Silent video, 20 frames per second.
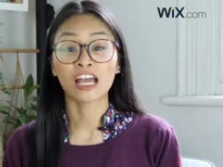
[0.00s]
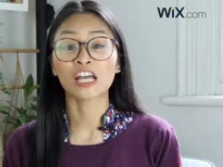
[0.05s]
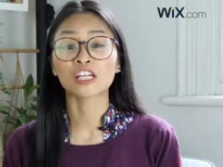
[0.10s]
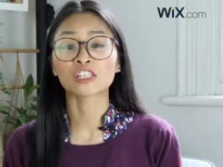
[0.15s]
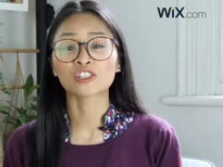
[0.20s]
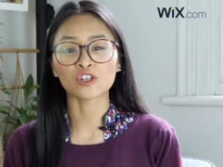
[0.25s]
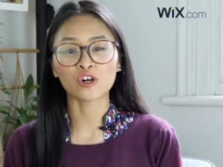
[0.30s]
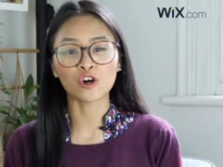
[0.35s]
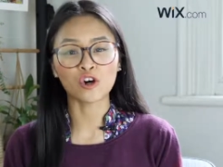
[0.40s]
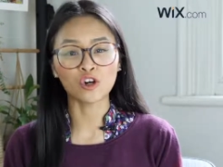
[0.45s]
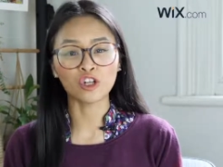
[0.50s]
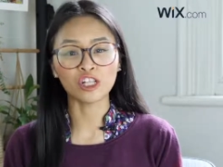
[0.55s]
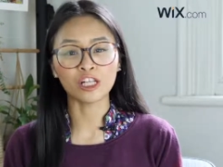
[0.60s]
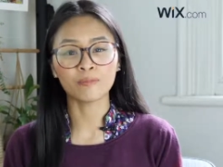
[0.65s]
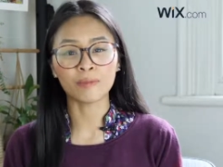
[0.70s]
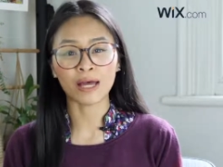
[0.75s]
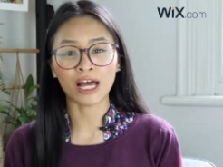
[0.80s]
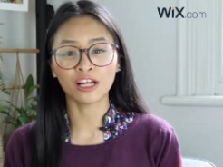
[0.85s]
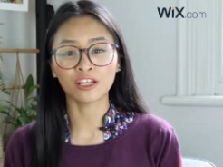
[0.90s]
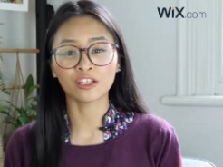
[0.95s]
It's all
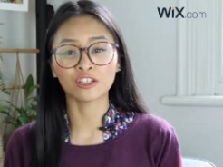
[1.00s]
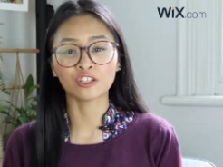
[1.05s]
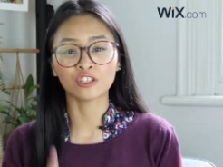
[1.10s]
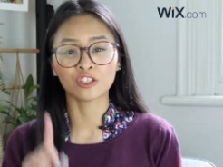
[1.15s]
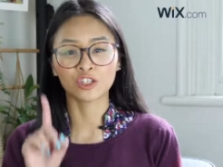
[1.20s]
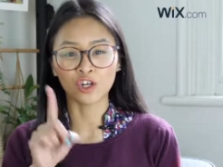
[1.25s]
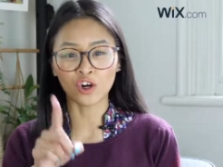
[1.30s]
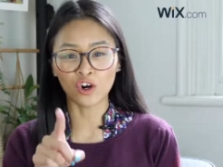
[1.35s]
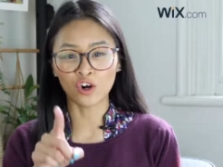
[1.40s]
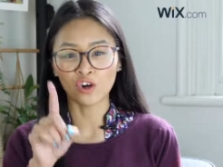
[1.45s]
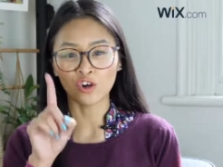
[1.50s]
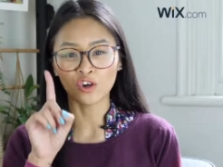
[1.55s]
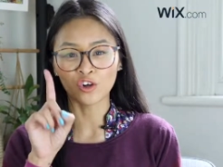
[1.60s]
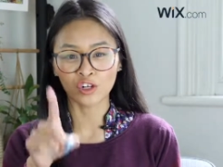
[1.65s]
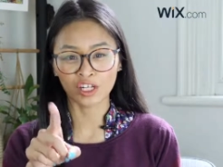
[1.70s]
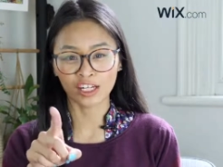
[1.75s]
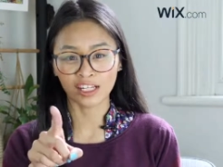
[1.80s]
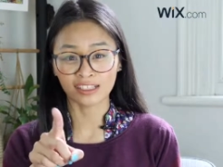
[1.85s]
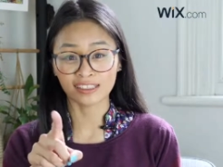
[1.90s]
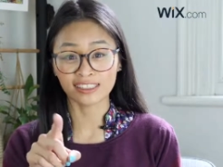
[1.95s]
about your
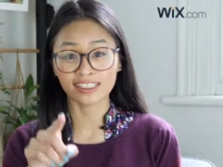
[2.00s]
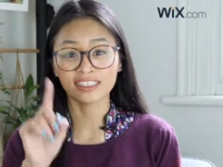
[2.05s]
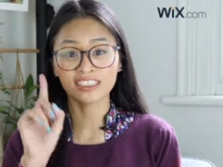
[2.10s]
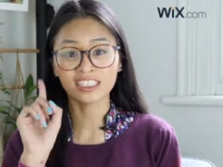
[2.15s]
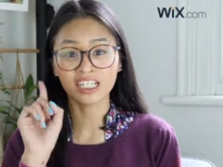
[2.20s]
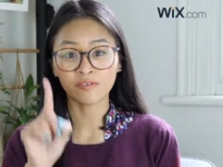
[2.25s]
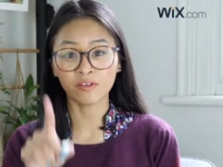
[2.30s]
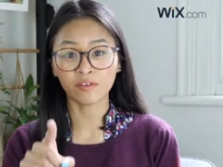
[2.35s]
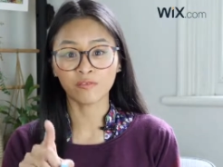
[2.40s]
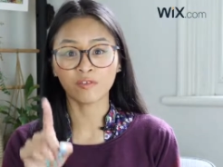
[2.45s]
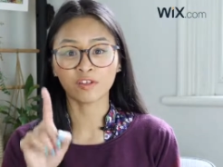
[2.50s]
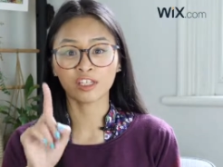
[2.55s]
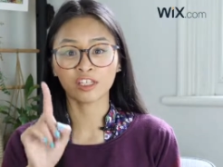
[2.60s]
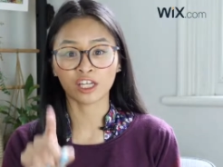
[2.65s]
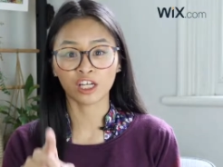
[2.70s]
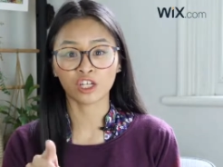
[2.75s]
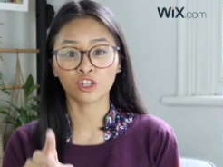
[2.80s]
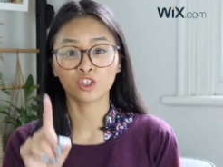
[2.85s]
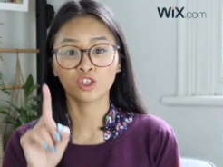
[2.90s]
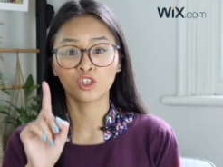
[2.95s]
audience. Never
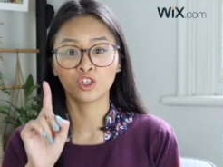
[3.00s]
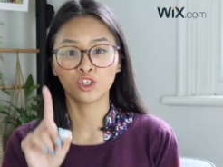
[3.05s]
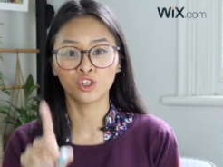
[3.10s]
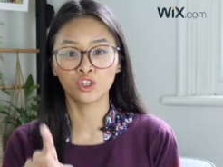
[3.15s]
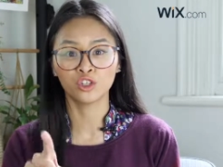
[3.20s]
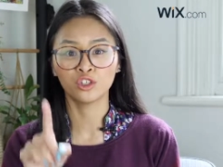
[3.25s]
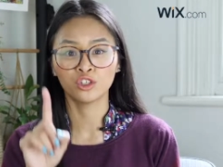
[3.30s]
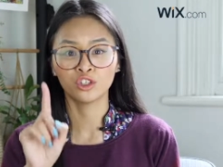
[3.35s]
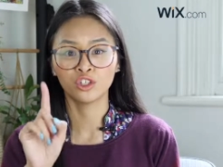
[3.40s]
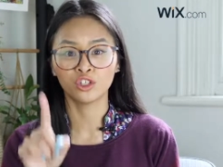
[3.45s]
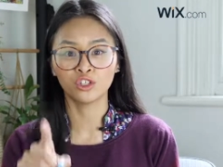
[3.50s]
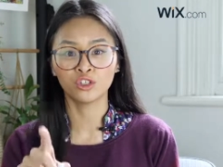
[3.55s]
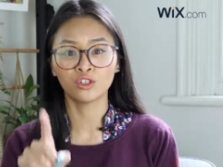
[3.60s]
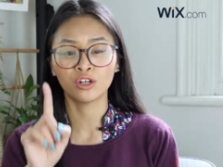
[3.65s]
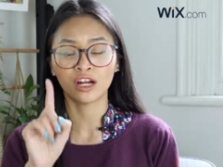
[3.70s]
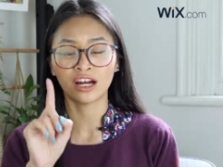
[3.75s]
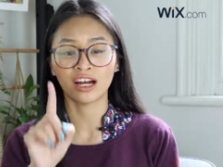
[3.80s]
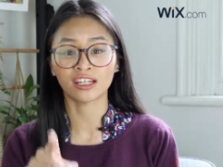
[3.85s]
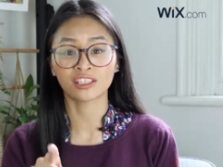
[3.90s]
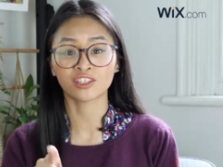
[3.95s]
forget who you
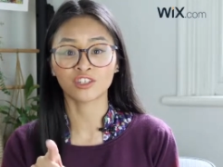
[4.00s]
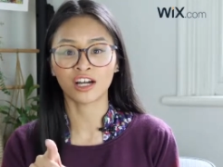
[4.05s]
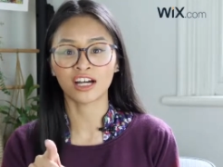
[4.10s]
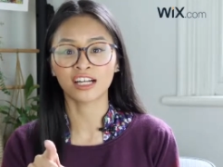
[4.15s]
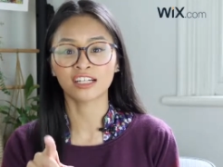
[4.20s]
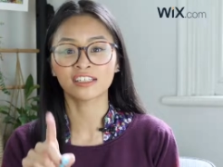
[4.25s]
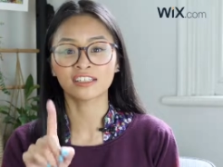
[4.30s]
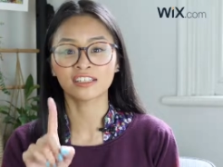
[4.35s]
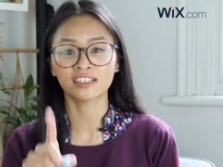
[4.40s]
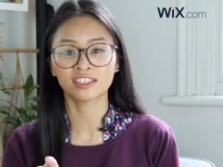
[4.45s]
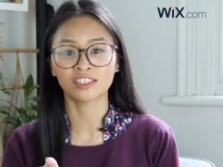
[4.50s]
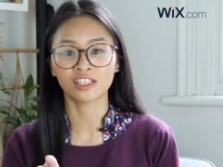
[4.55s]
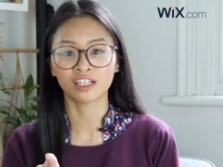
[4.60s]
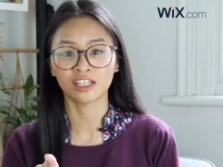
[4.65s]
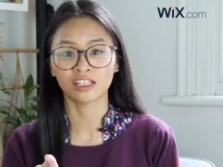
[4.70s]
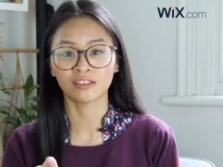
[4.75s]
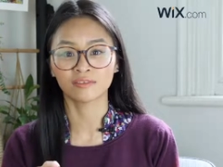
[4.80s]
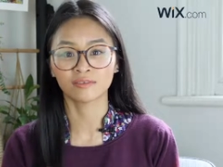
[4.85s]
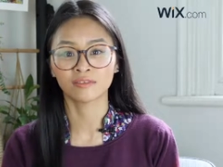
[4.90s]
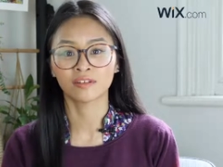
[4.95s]
are trying to
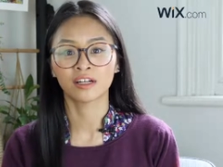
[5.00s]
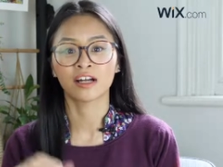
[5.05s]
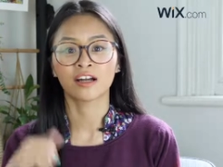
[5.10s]
serve.